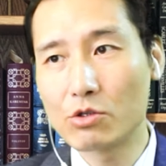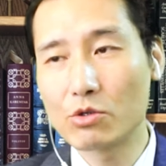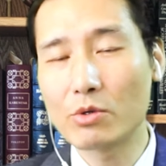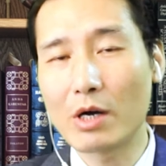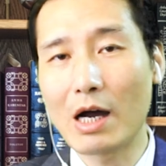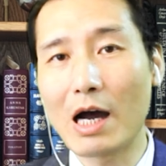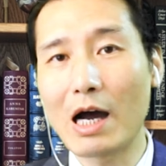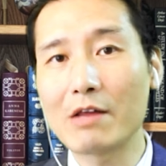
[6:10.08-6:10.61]

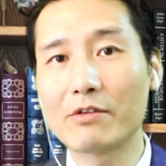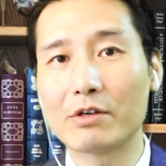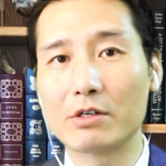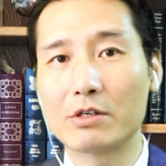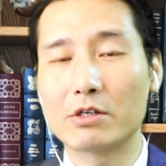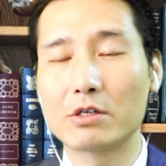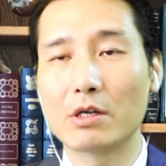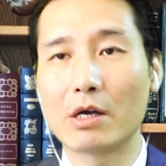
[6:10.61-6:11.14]
do
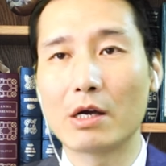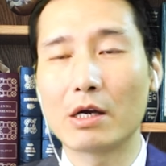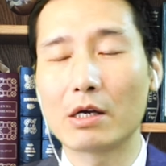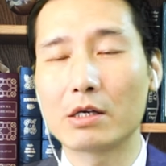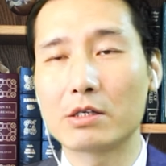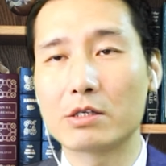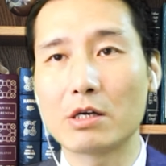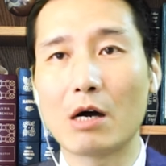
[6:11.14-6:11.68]
other
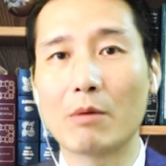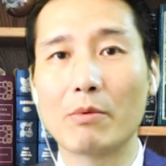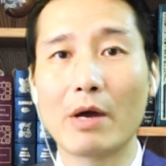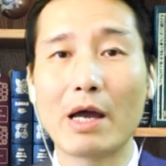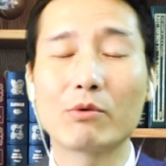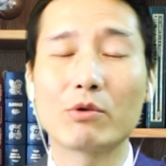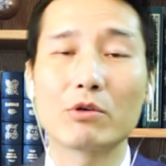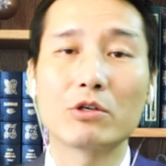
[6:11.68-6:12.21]

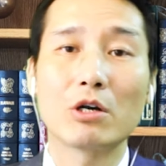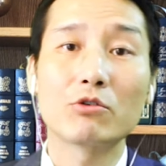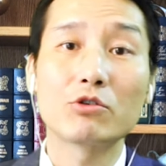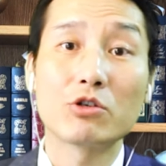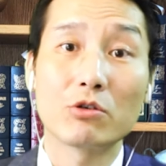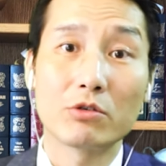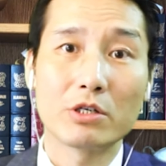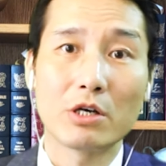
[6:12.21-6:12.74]
job,
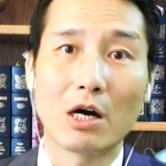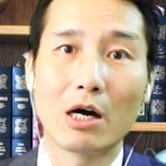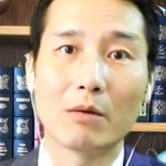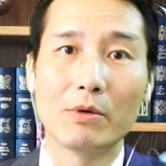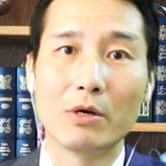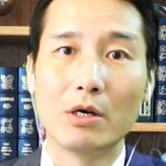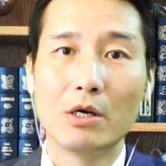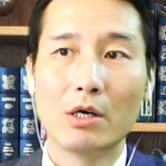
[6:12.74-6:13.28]
agricultural
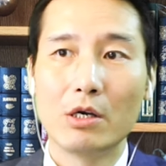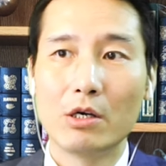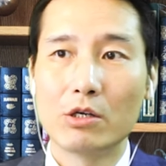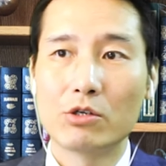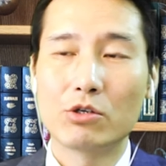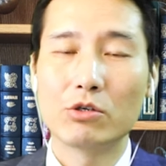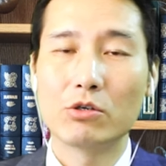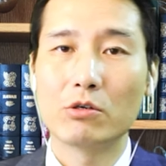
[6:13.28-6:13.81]
job,
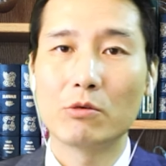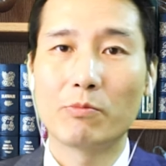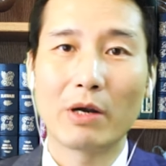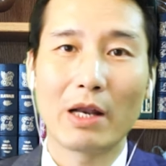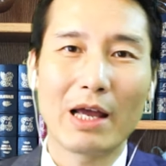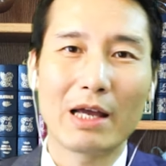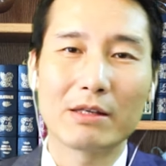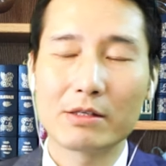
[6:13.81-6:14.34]
to
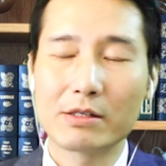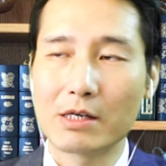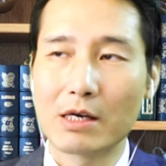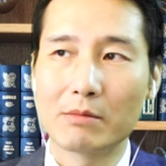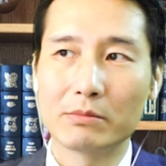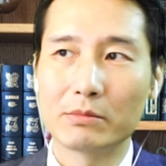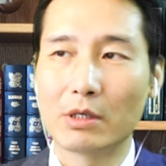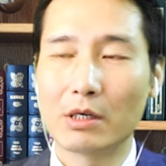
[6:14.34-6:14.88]
plant
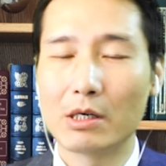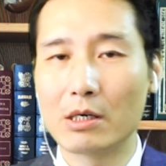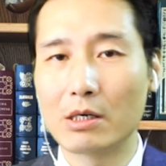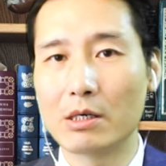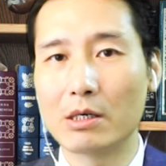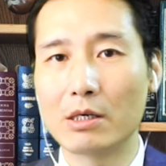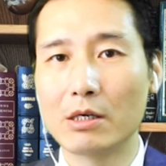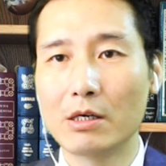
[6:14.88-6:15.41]
some,
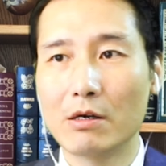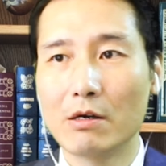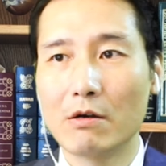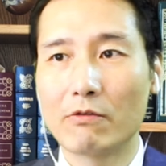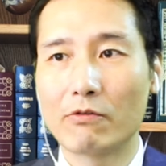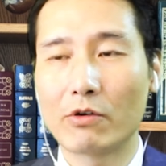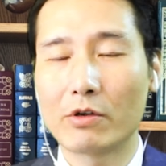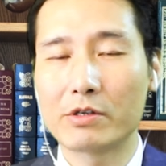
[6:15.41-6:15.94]

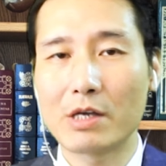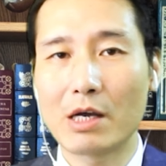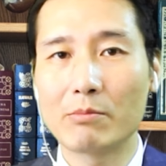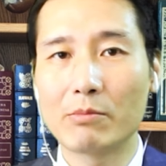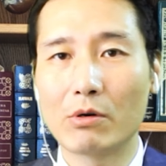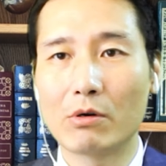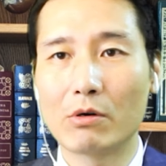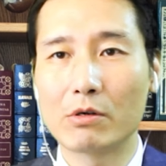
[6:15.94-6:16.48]
for
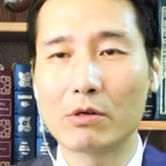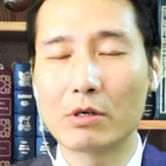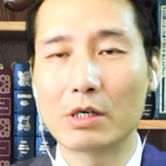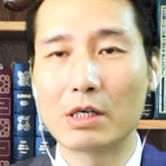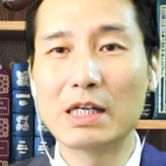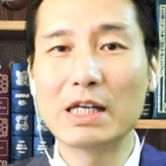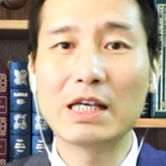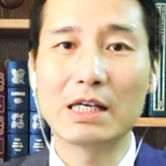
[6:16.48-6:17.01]

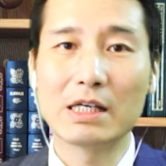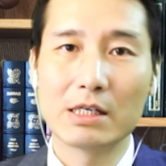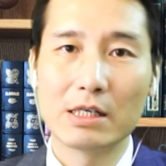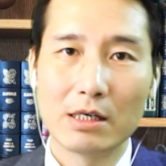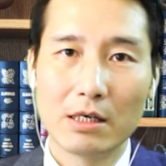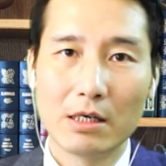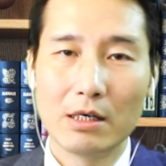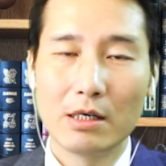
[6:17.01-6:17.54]
example,
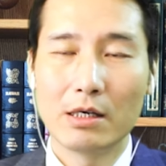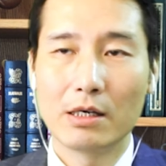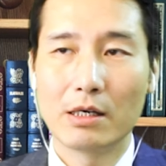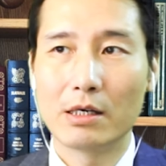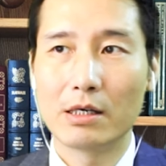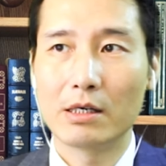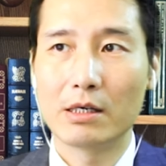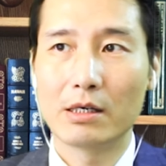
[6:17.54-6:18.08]
leek
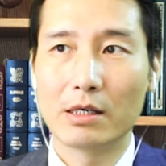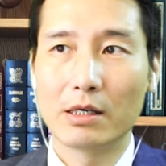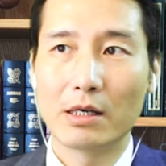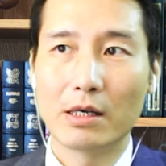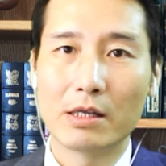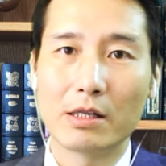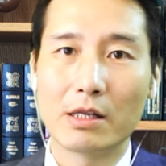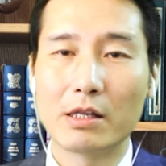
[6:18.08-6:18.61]

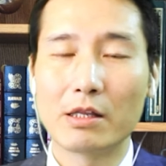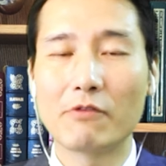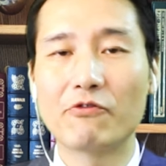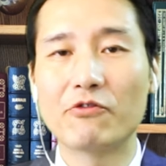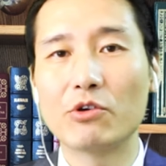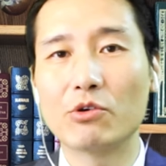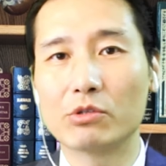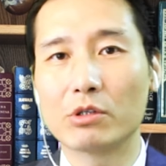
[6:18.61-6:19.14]
in the
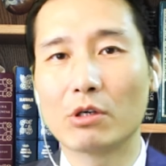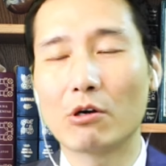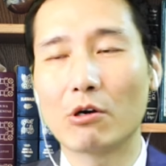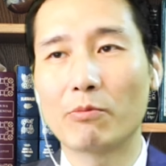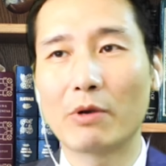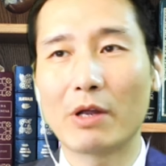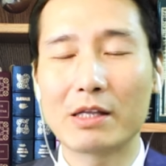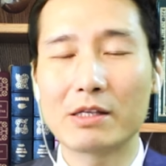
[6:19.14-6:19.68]
field,
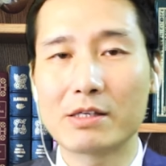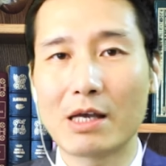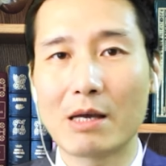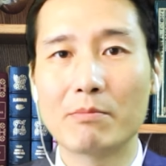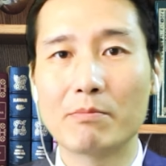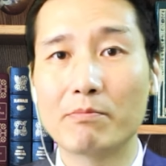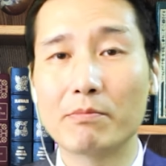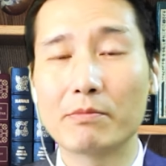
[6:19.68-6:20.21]
or plant
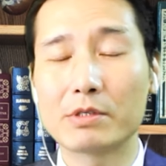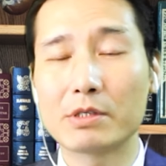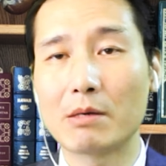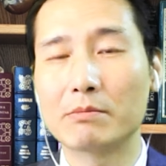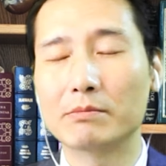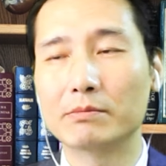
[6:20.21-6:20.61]
some